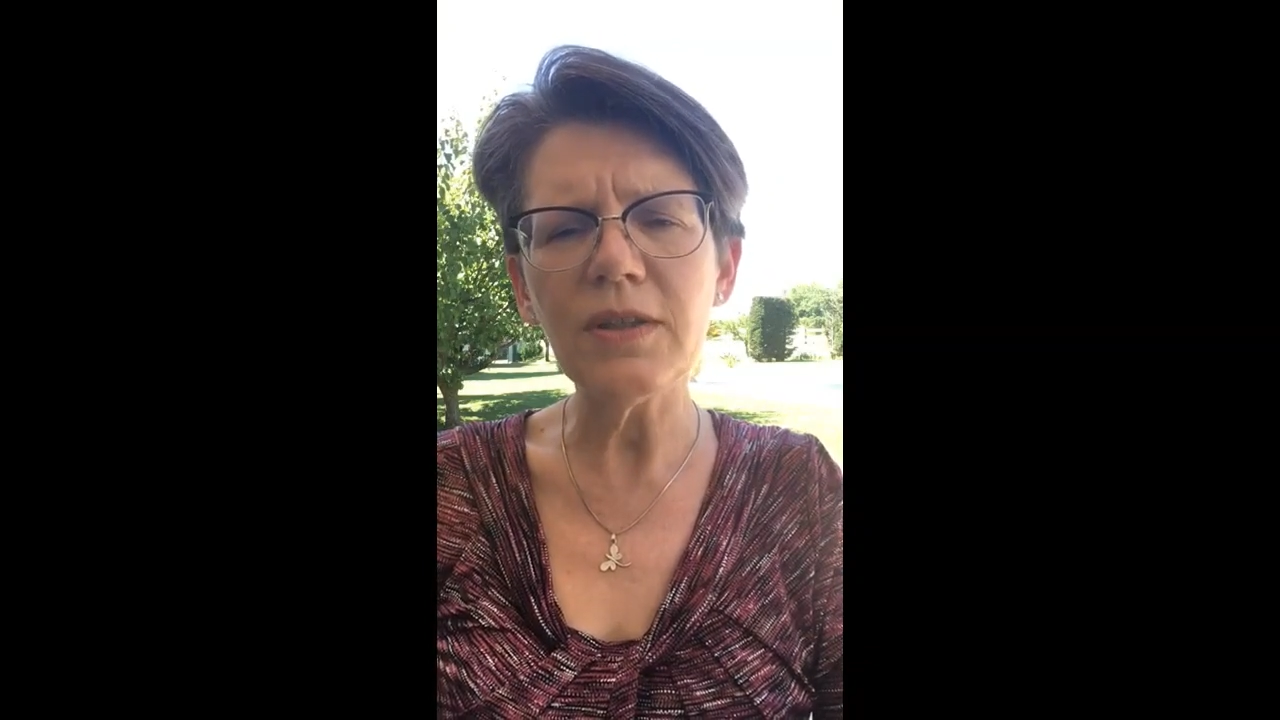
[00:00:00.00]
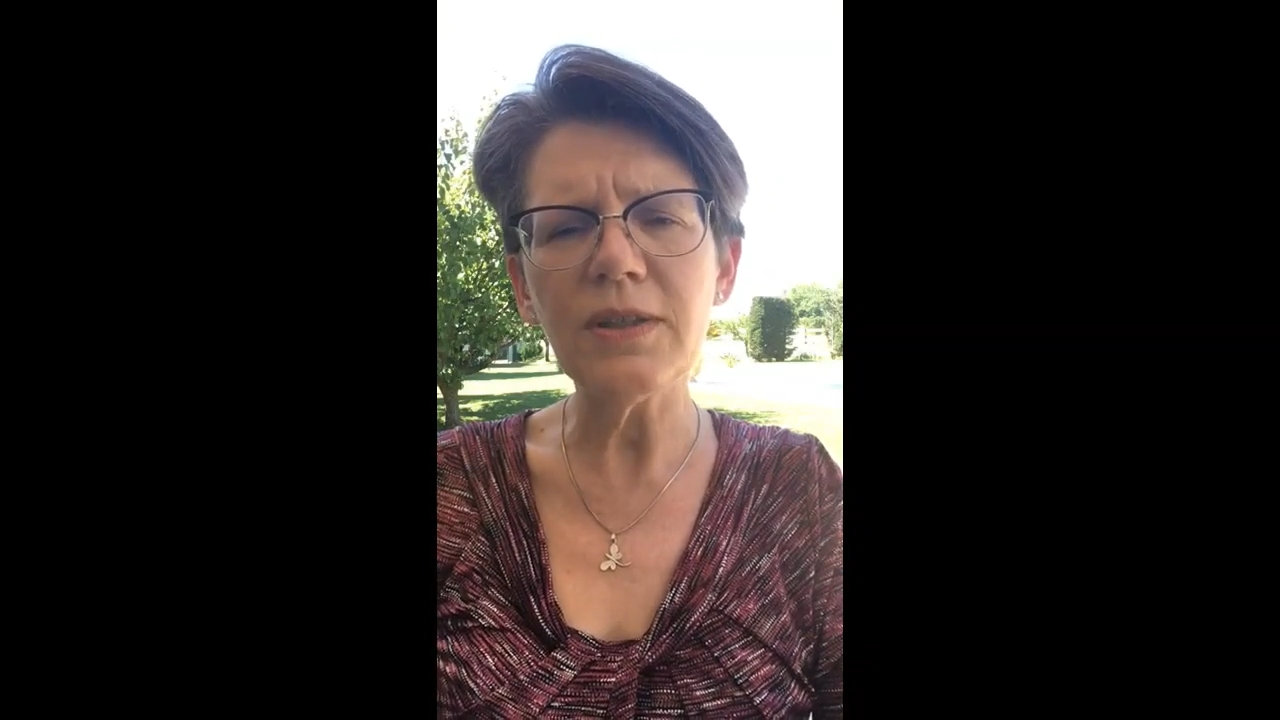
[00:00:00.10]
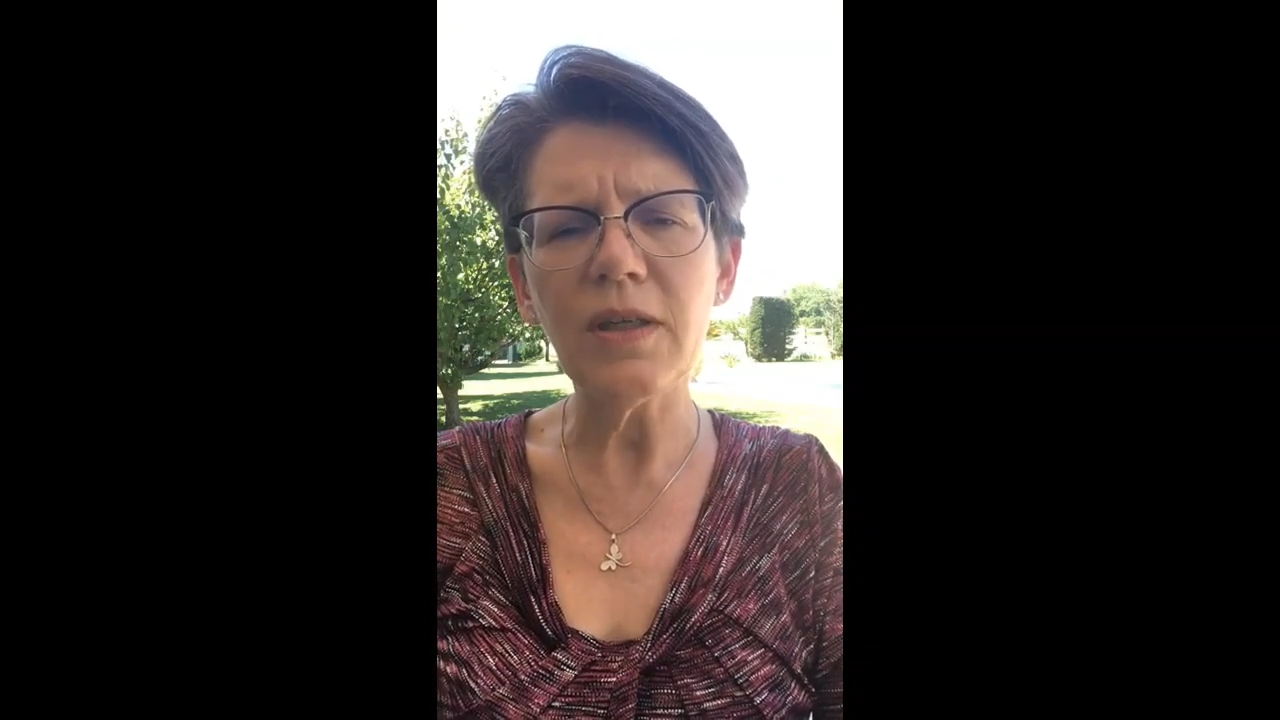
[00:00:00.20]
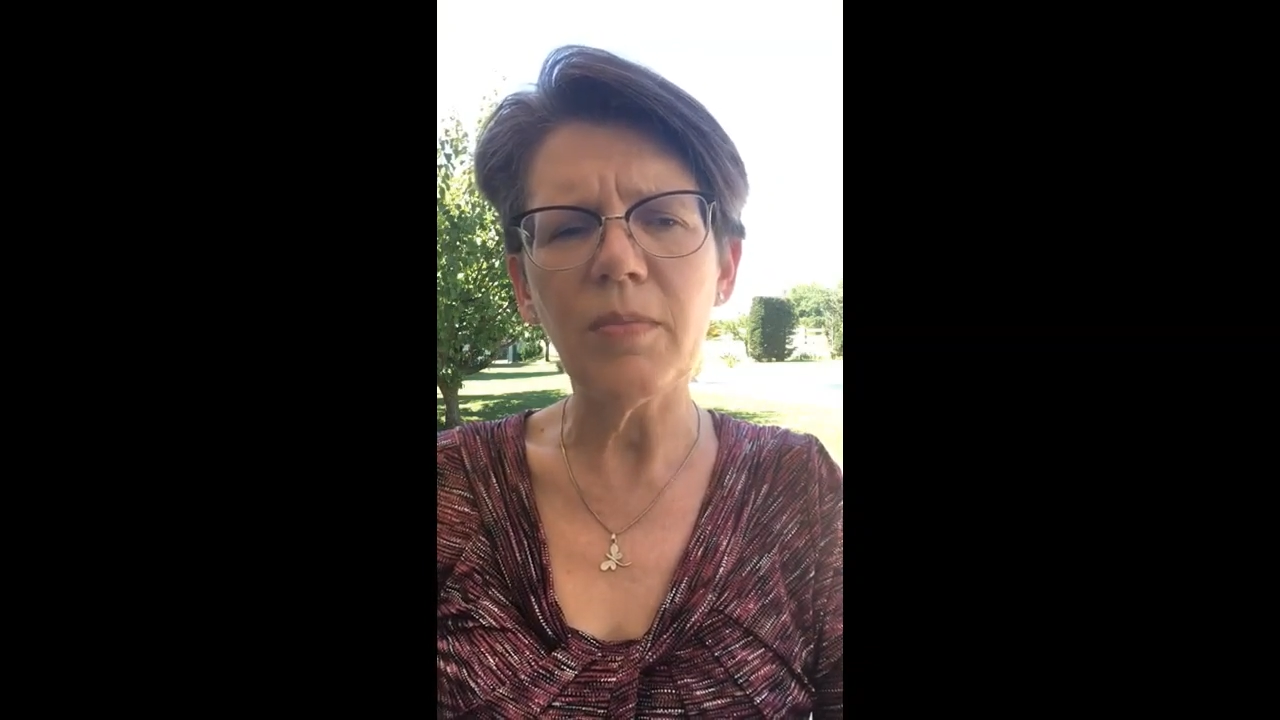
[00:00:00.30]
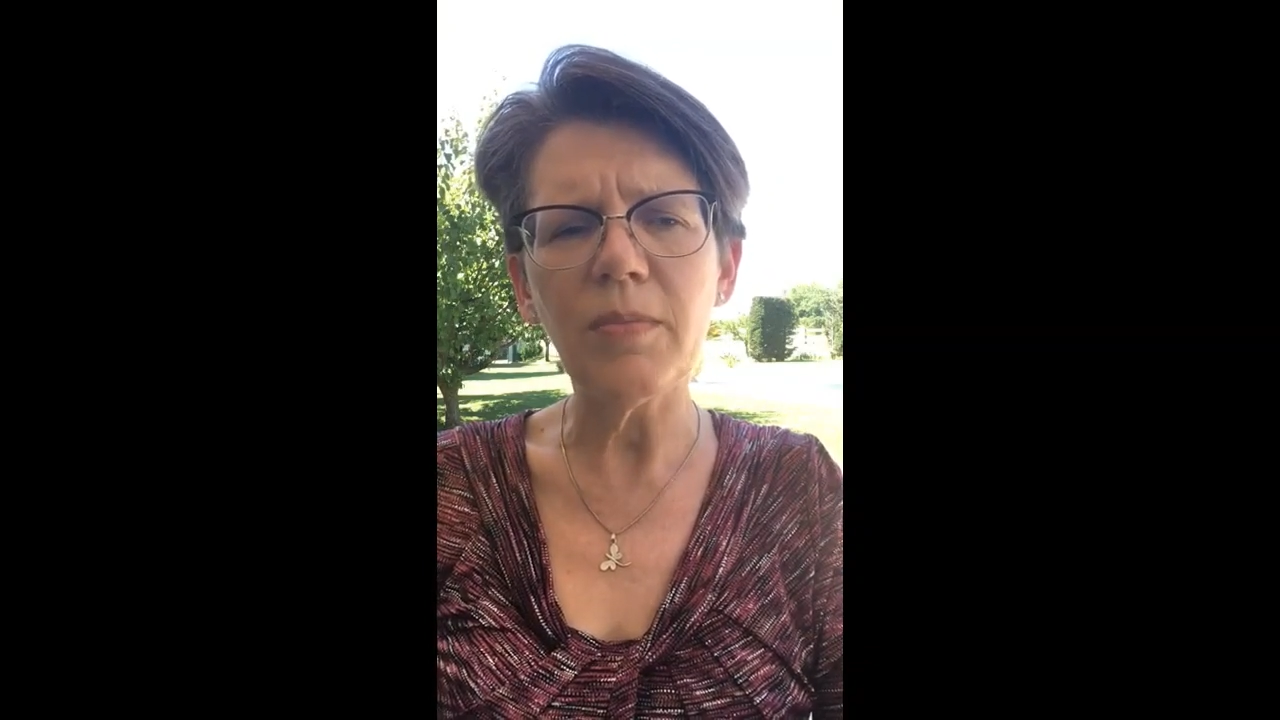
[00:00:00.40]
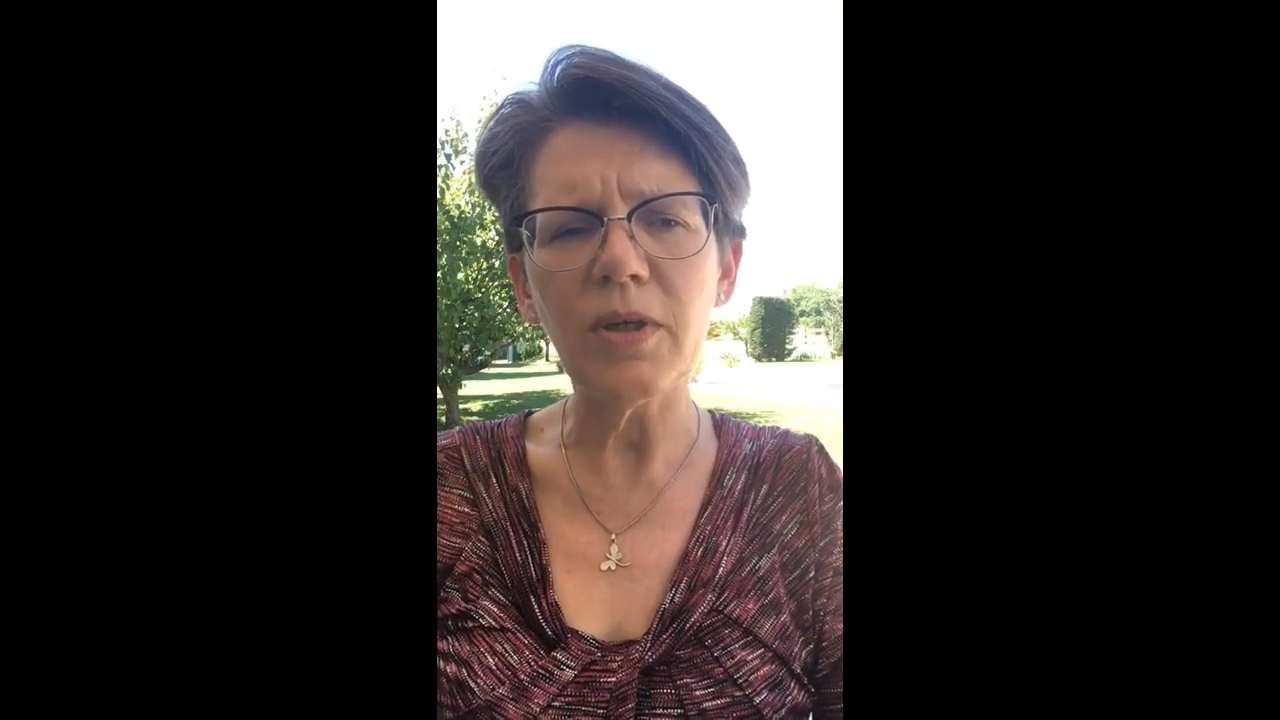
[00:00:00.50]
exam